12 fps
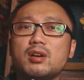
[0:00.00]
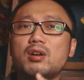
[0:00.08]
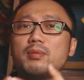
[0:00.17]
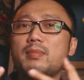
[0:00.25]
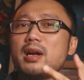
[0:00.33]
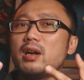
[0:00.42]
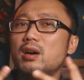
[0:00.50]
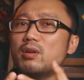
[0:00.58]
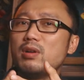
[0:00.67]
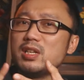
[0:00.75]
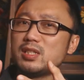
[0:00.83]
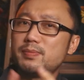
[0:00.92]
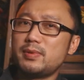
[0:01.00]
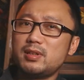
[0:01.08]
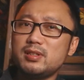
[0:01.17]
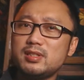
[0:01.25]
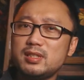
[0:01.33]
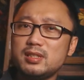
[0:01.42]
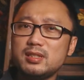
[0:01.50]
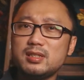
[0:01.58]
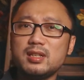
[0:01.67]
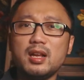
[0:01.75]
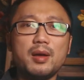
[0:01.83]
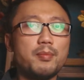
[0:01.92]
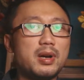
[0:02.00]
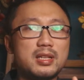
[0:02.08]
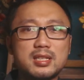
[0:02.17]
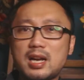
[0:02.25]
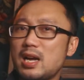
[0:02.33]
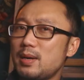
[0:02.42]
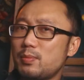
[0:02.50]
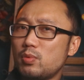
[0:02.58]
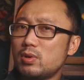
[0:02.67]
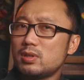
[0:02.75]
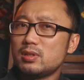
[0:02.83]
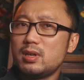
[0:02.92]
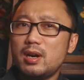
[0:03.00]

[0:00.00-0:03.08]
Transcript: on my own experiences, my type of work,